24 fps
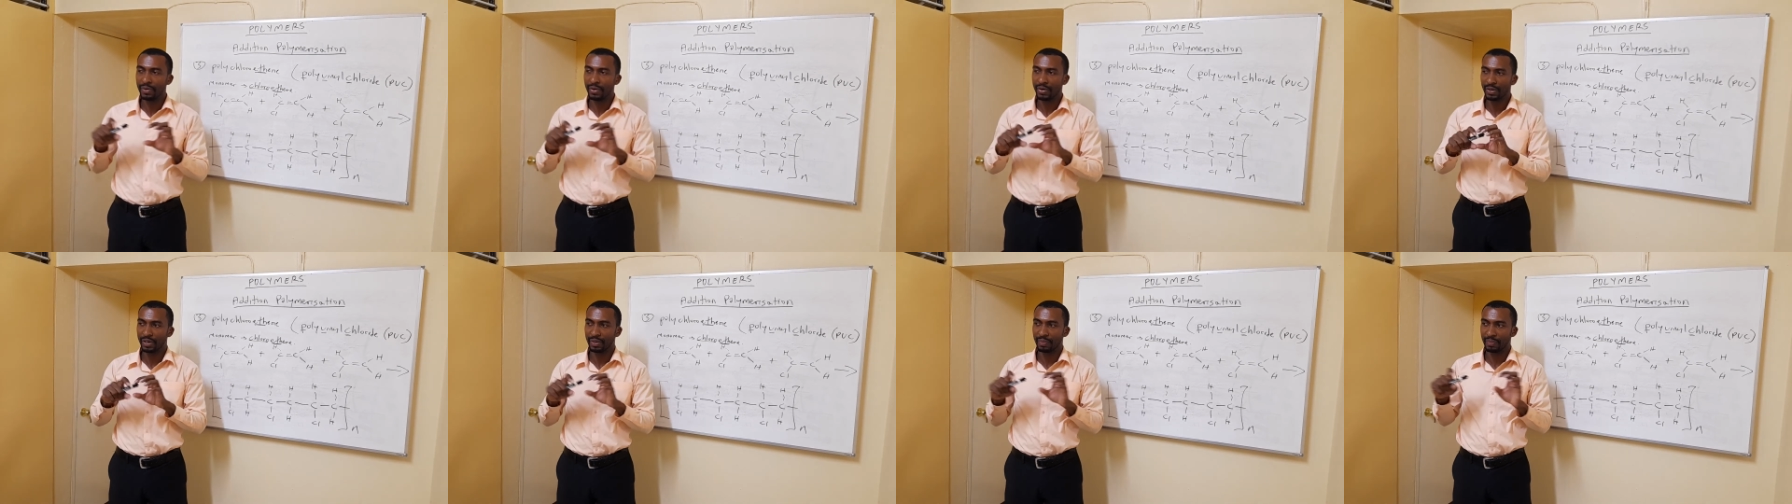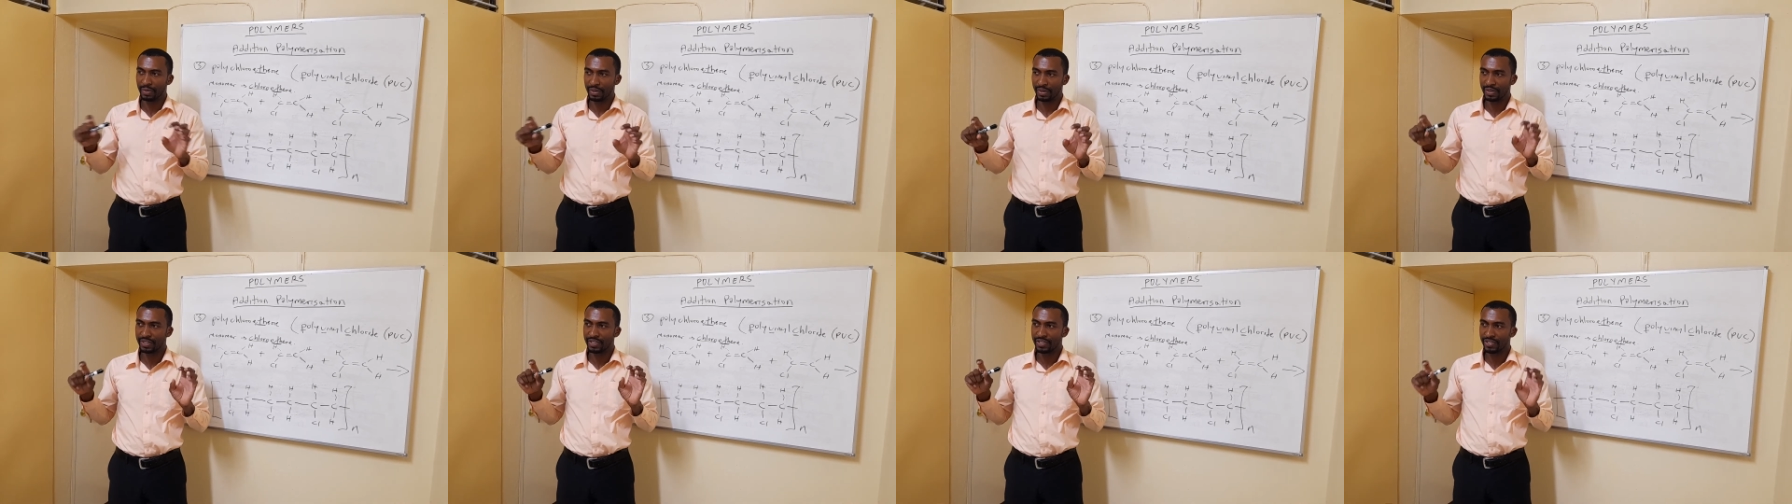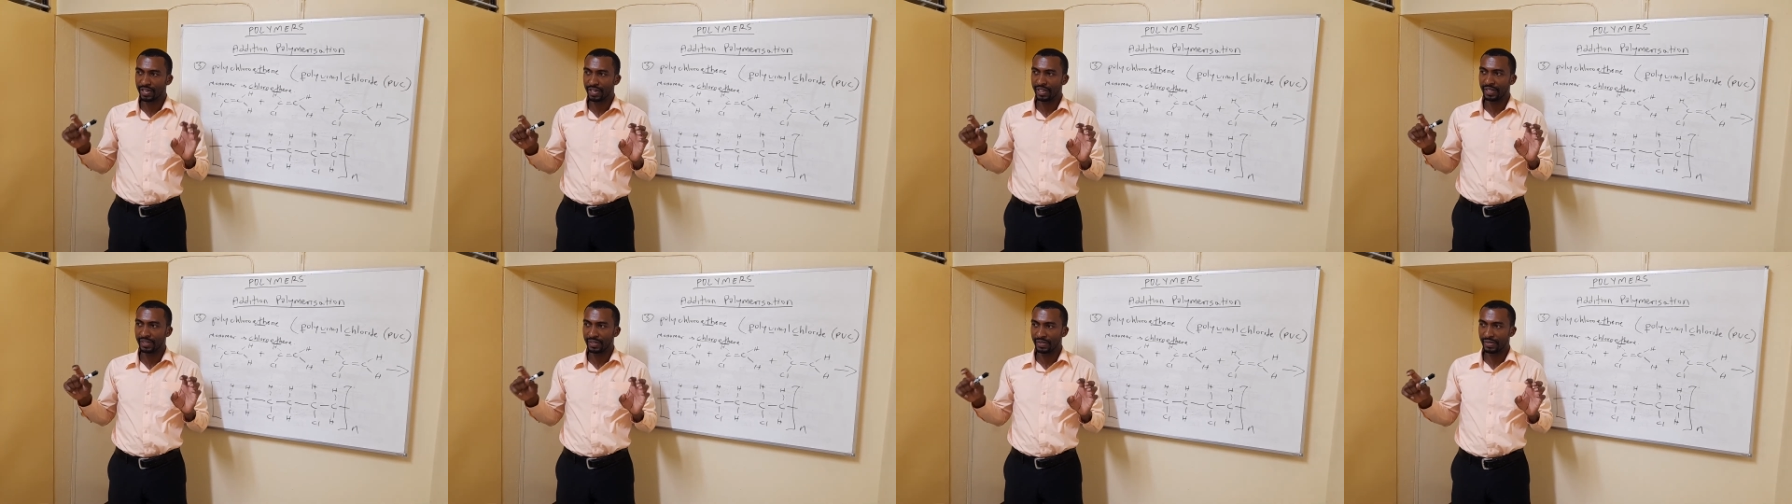monomers
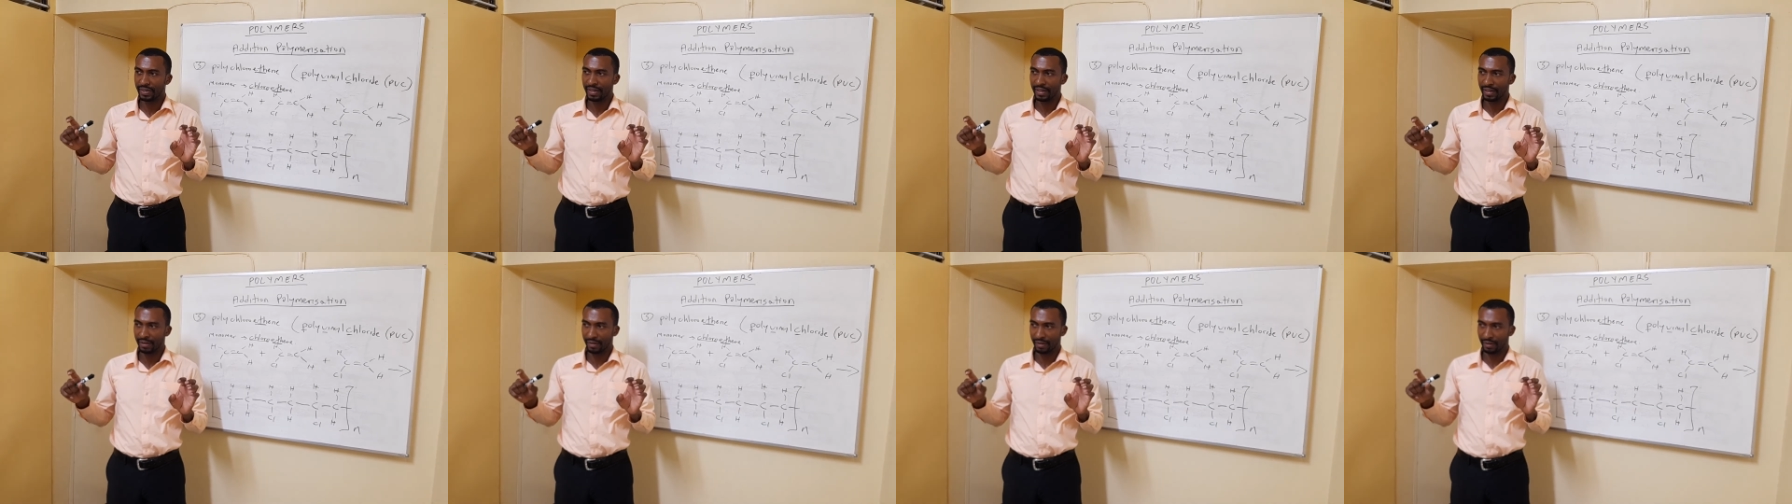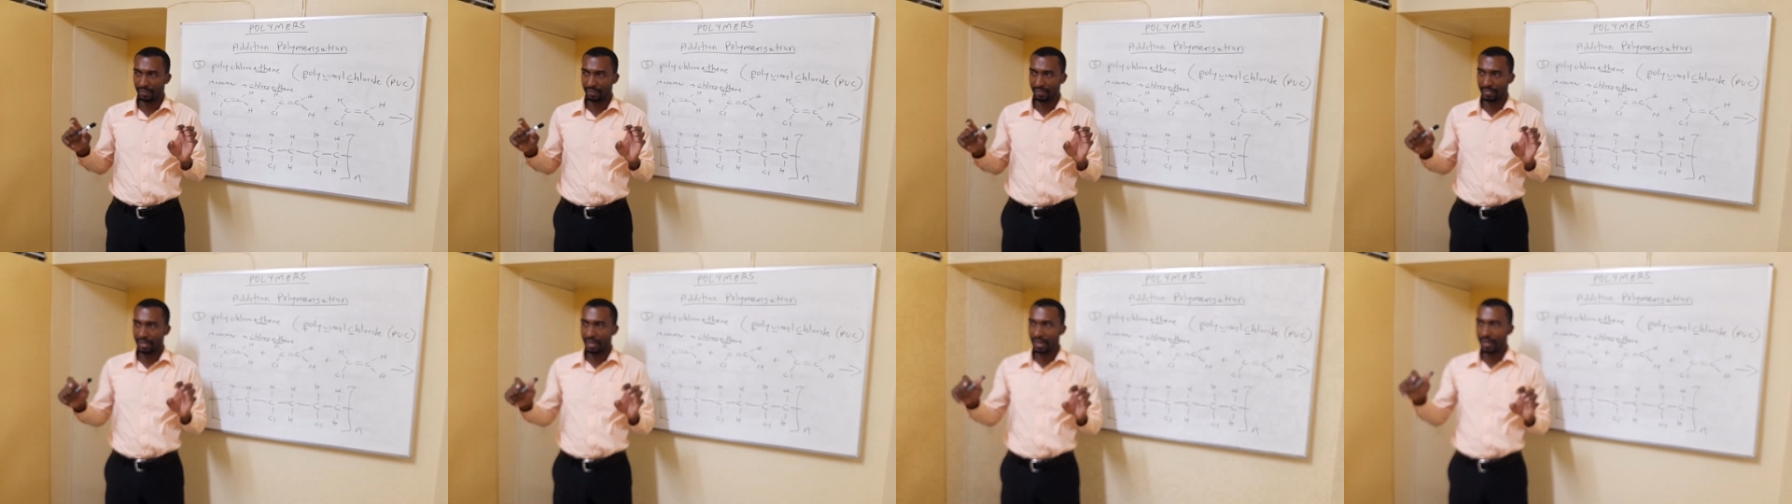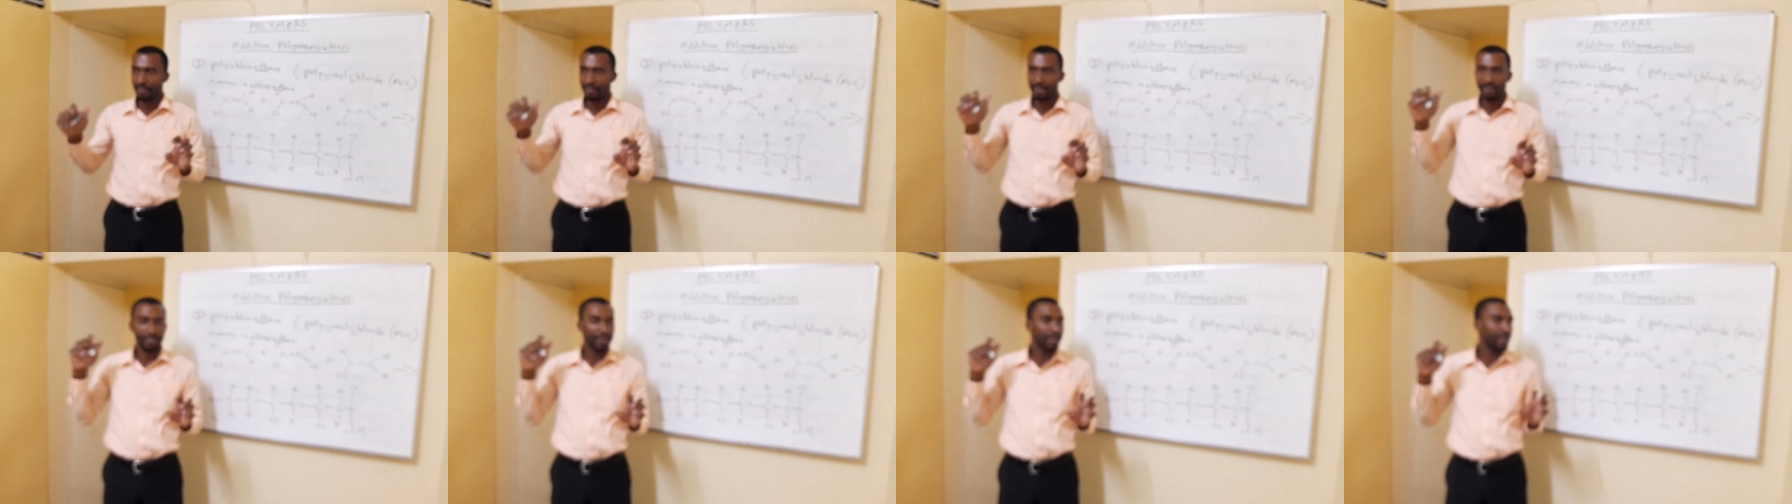join together.
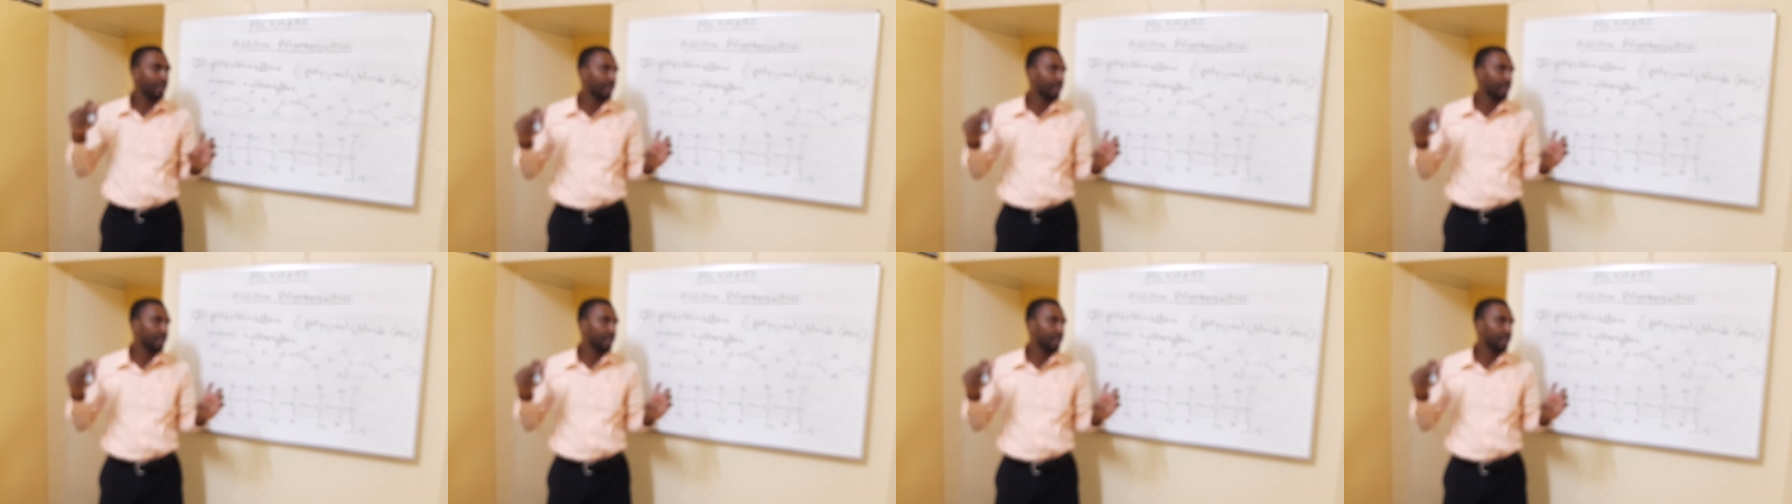Because remember